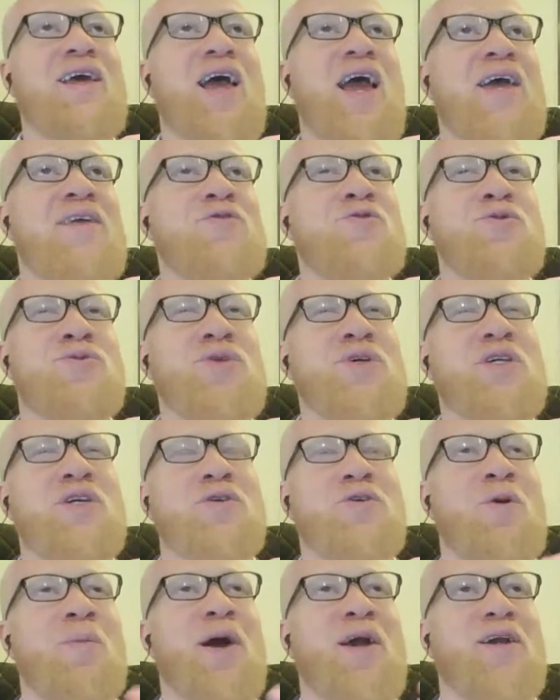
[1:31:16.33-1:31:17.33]
and you
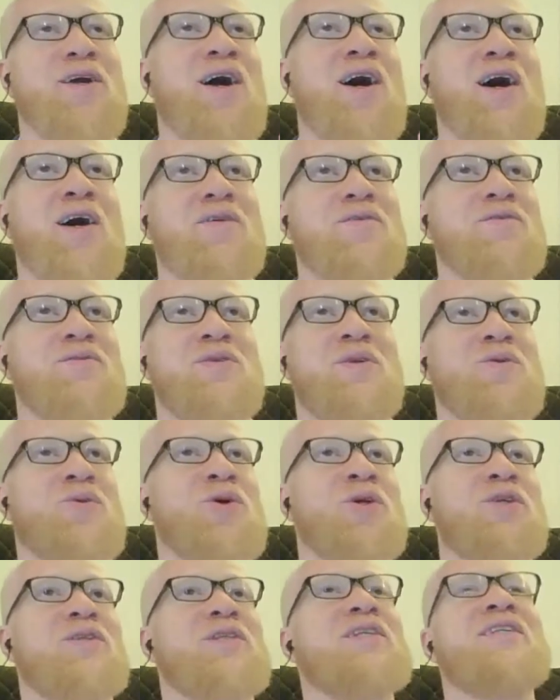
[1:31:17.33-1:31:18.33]
thinking, oh my God, you know
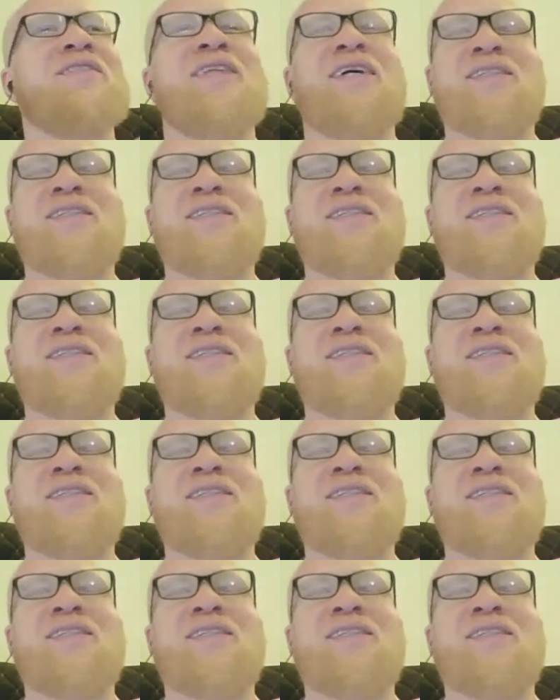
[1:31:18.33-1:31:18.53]
what?